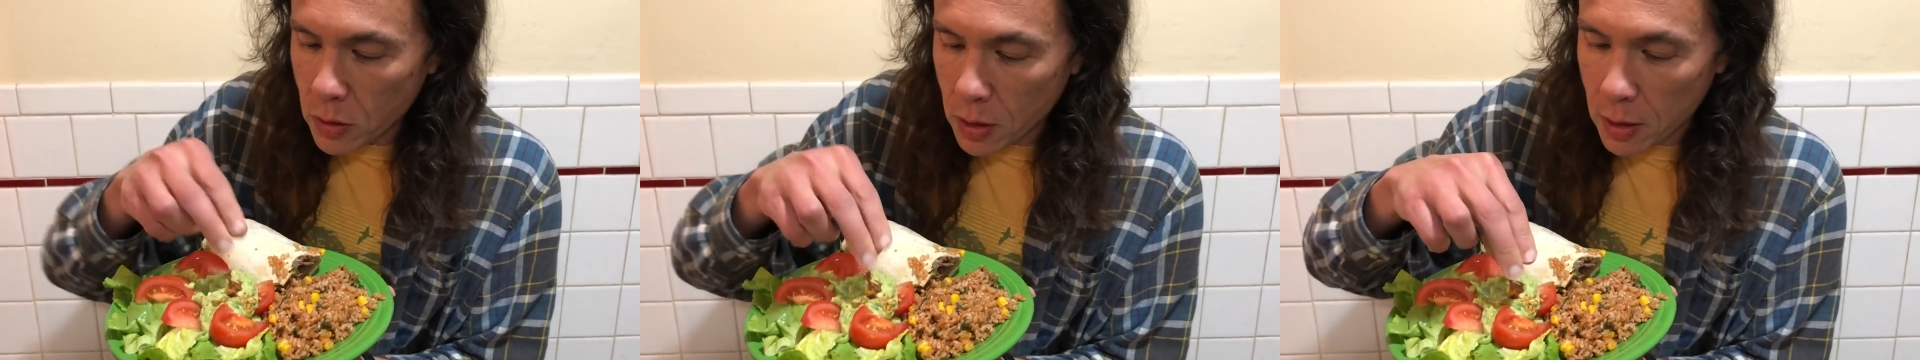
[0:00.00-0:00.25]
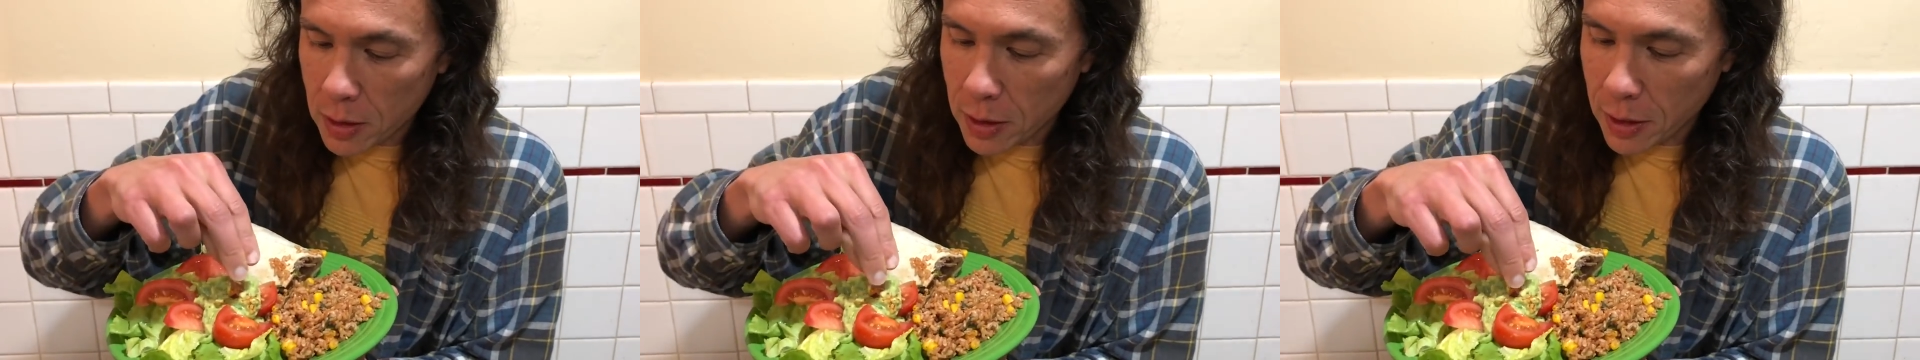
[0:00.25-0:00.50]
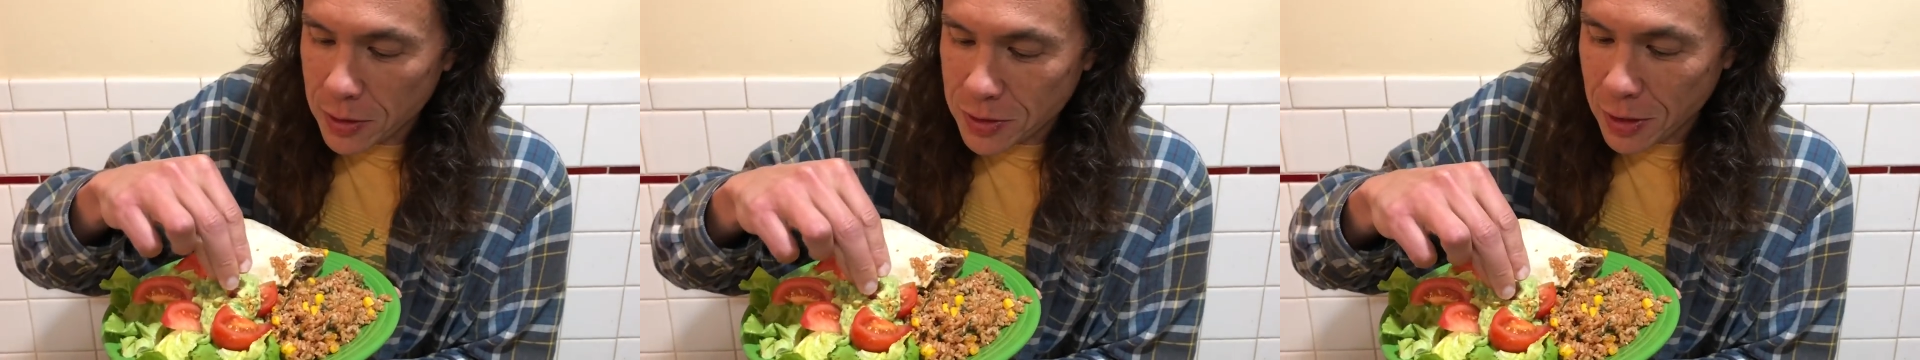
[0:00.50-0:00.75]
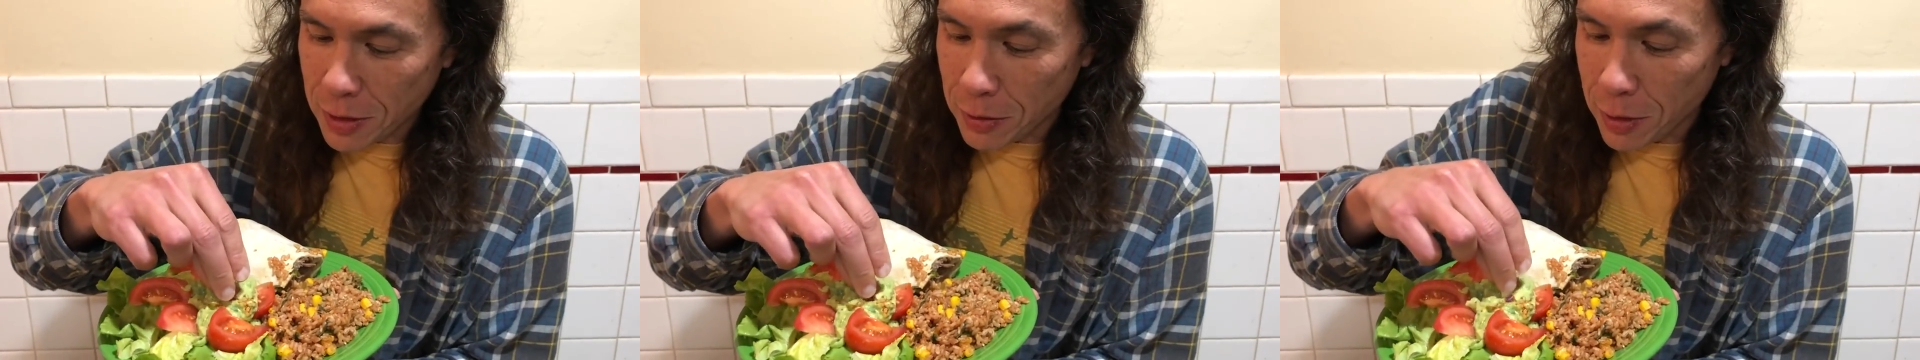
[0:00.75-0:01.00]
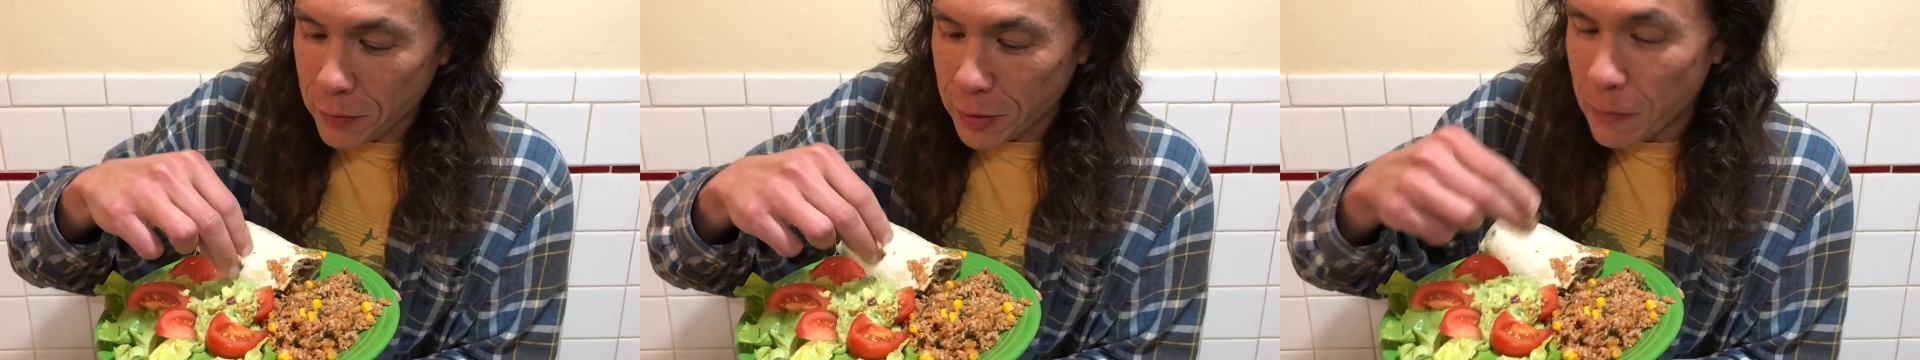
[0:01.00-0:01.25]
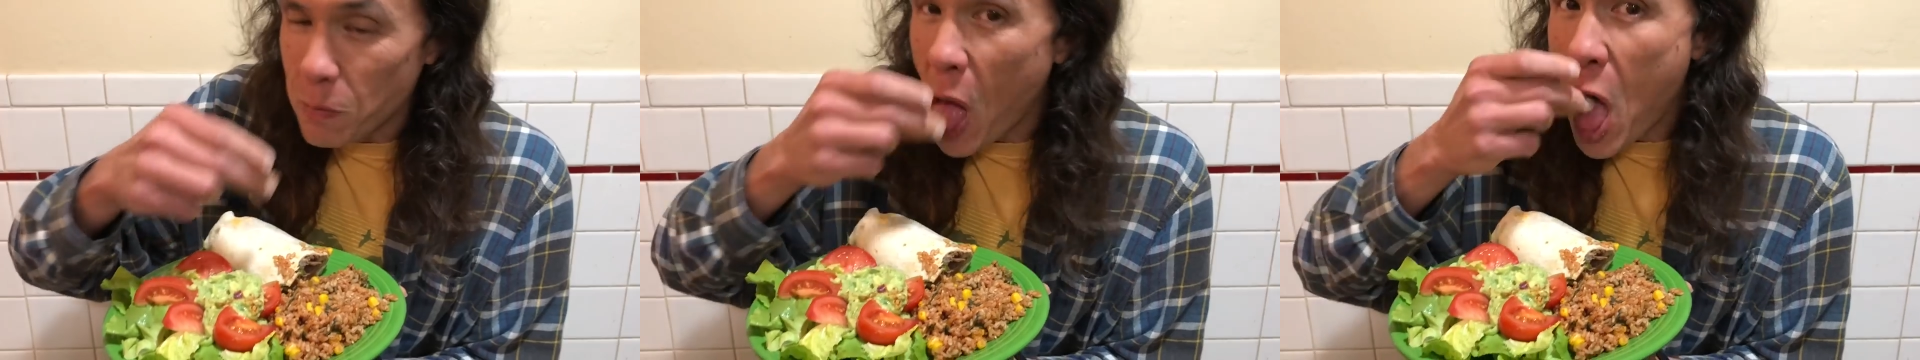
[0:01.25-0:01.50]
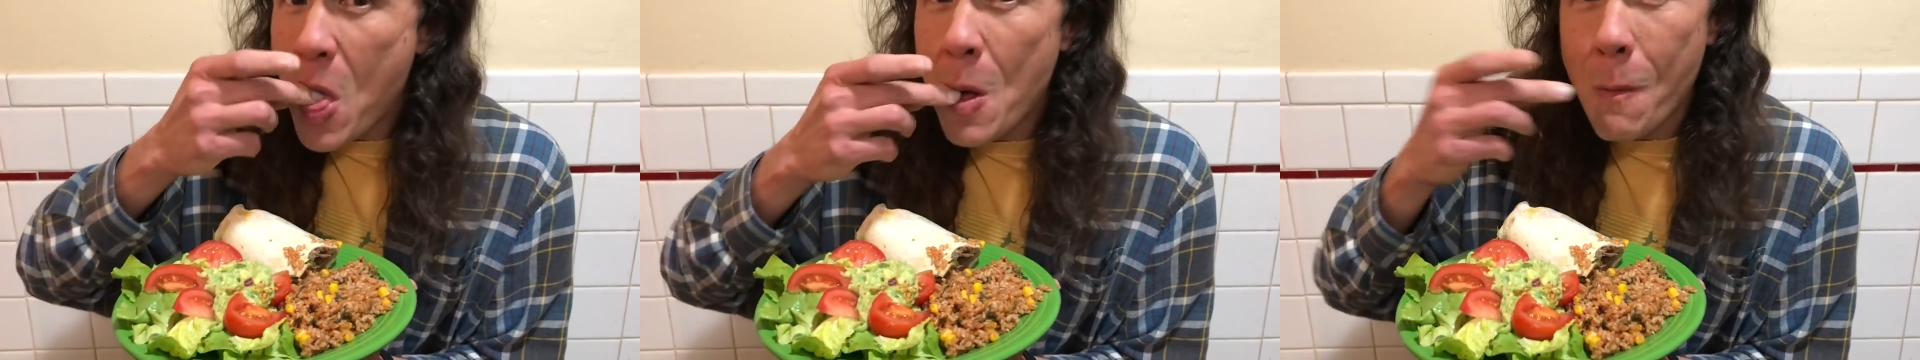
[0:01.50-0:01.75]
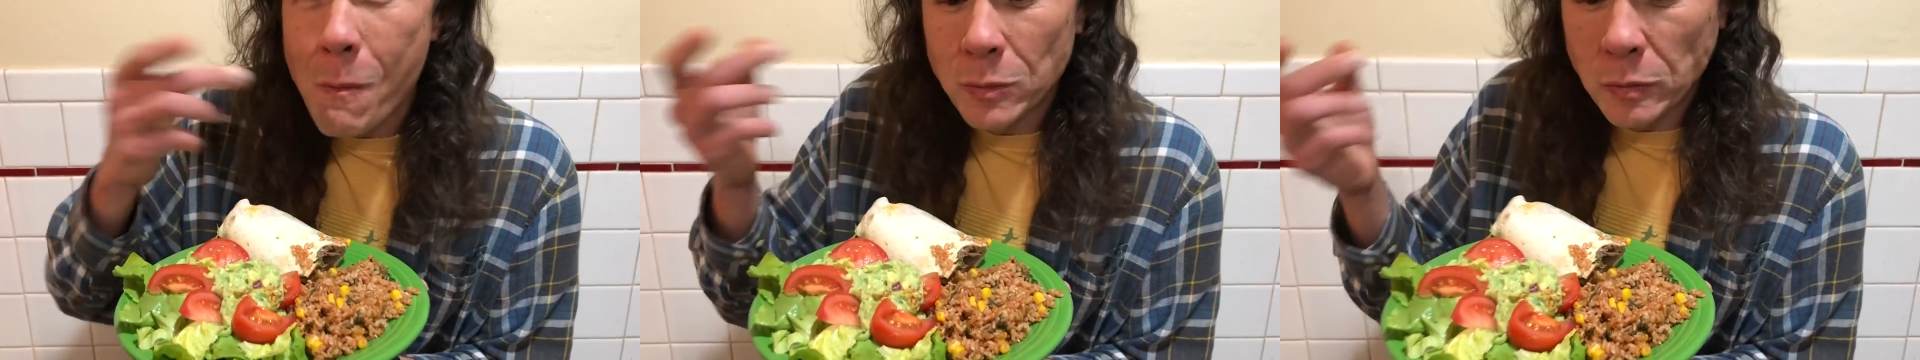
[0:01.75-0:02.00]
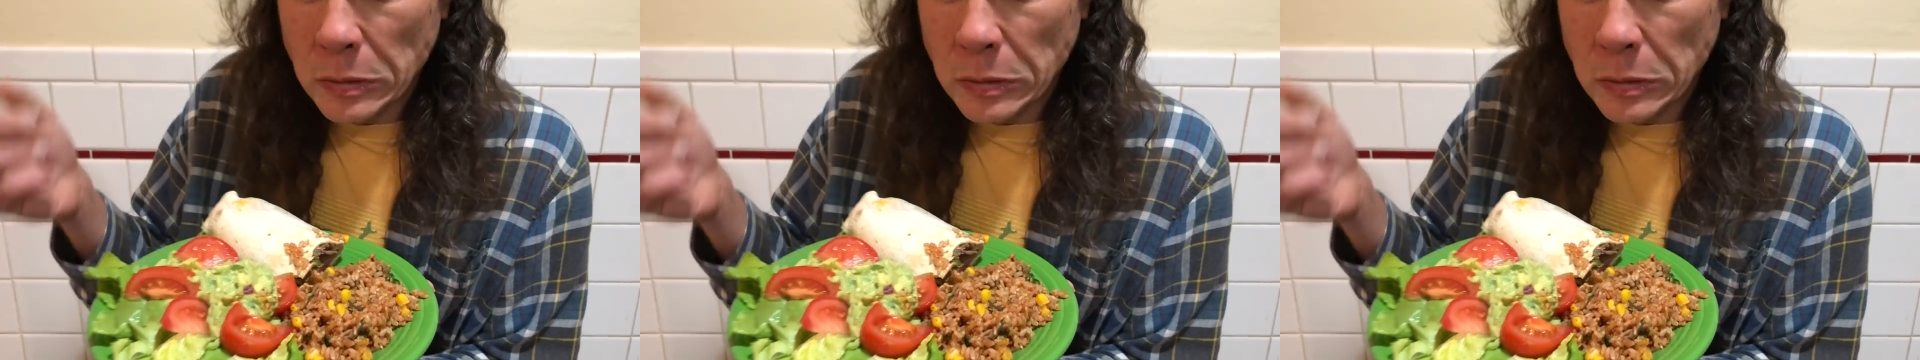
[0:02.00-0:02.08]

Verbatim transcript: do you think? Yes, I love it. And this is the